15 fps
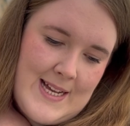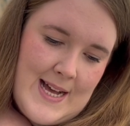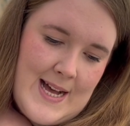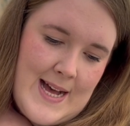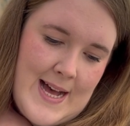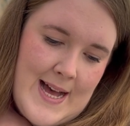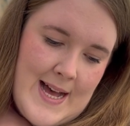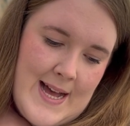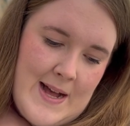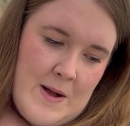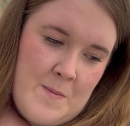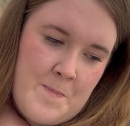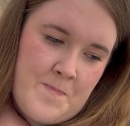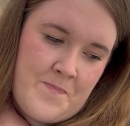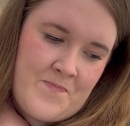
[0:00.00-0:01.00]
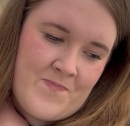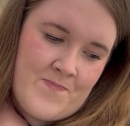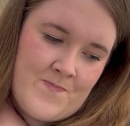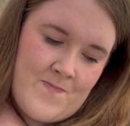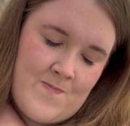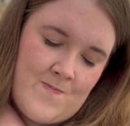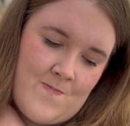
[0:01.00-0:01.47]

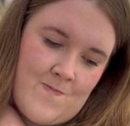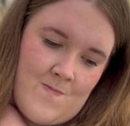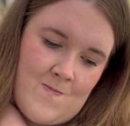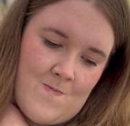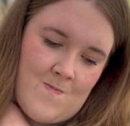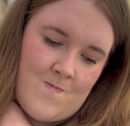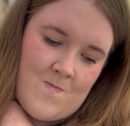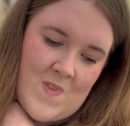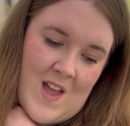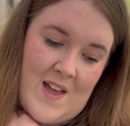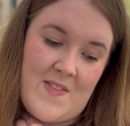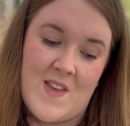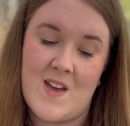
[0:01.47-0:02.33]
And the